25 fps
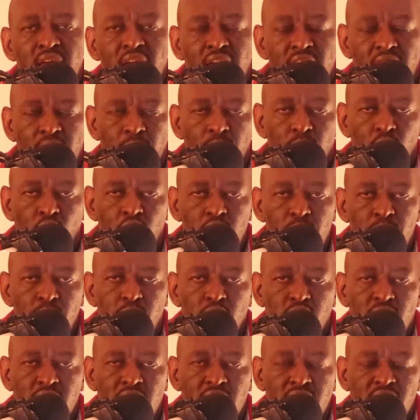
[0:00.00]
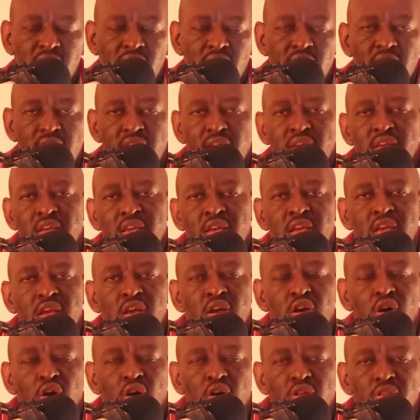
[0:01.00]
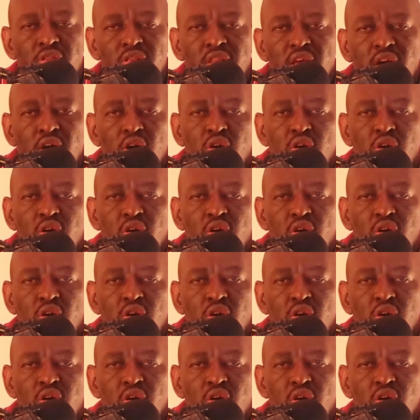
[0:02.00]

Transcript: and more importantly, on the